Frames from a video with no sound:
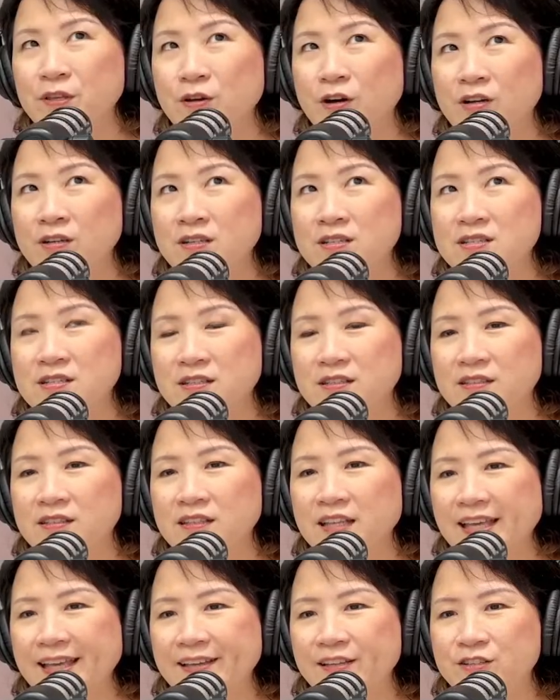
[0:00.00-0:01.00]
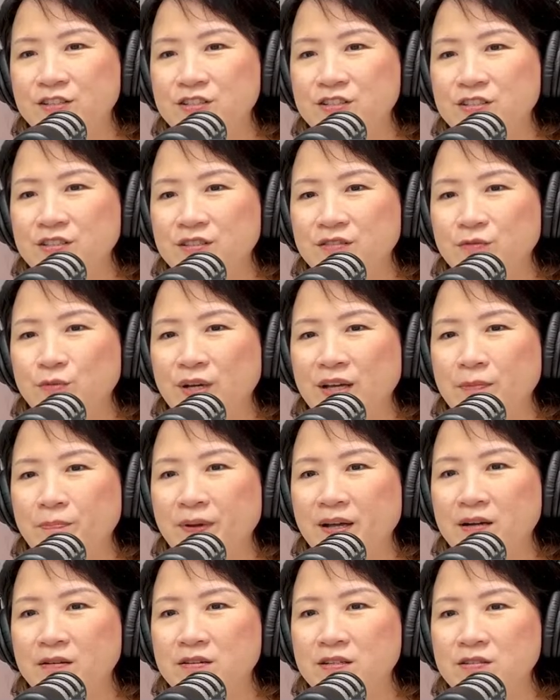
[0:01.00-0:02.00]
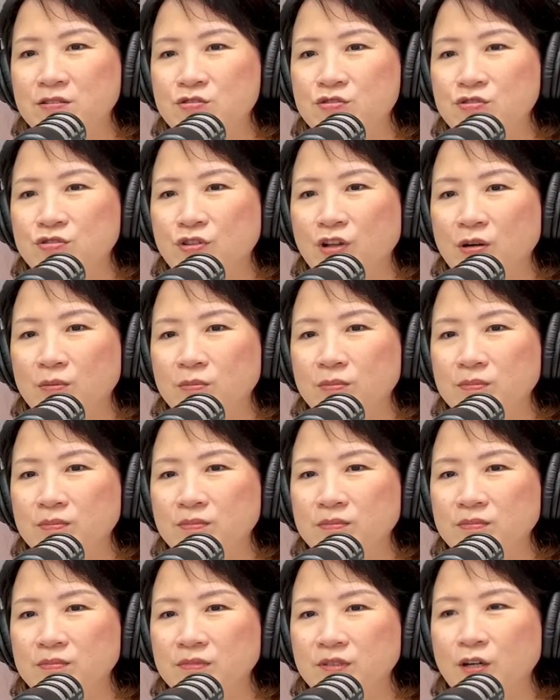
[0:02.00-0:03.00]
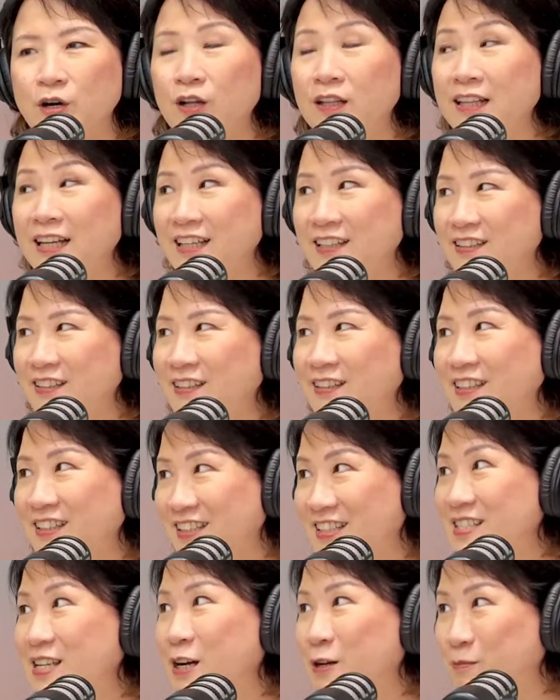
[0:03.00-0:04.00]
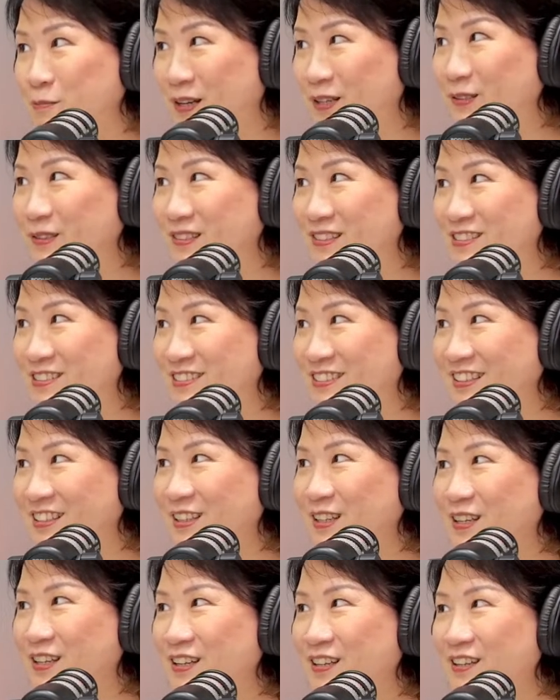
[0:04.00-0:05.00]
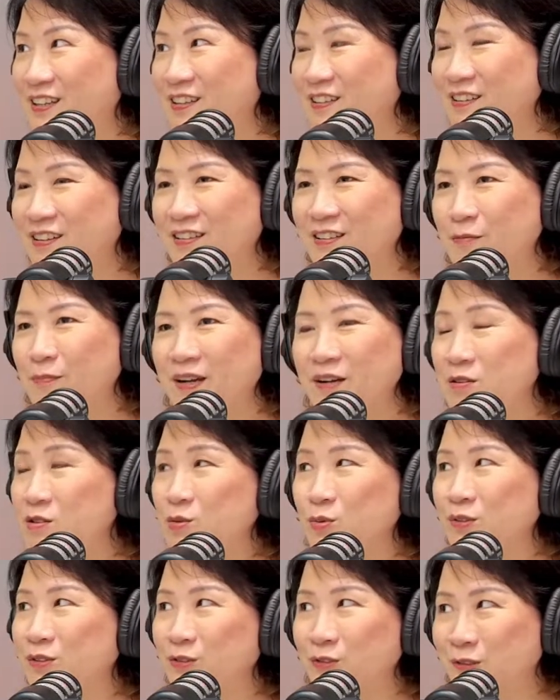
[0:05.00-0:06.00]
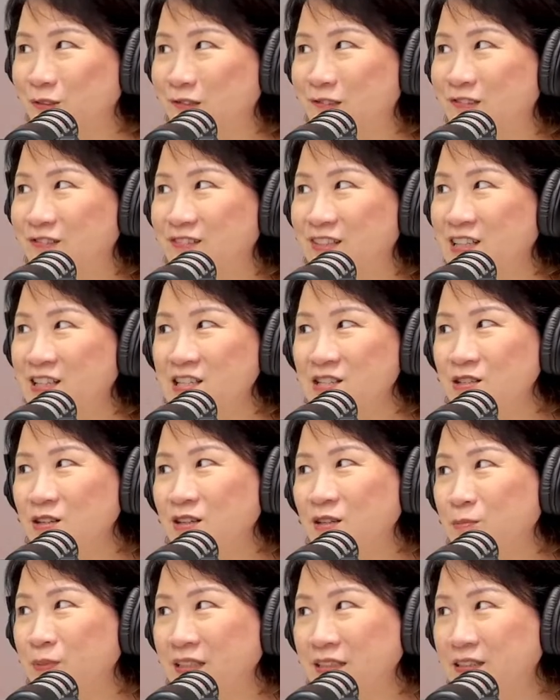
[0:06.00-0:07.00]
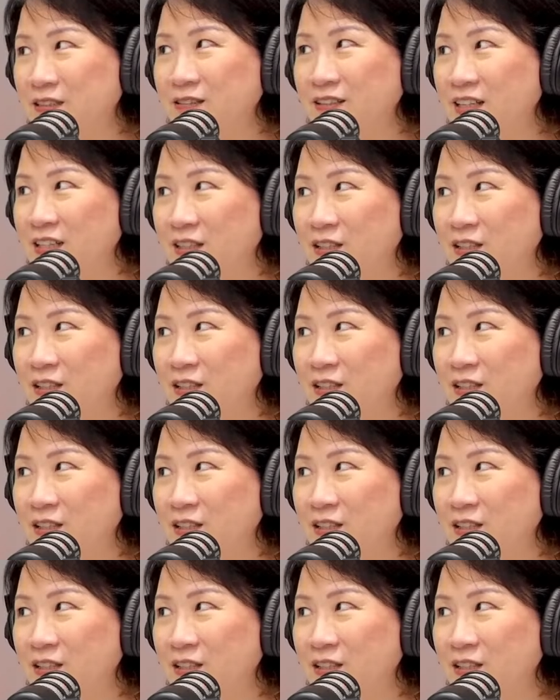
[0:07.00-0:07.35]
beyond a certain age where parents stop collecting kids' ang paos, the parents won't know, and it's not a big deal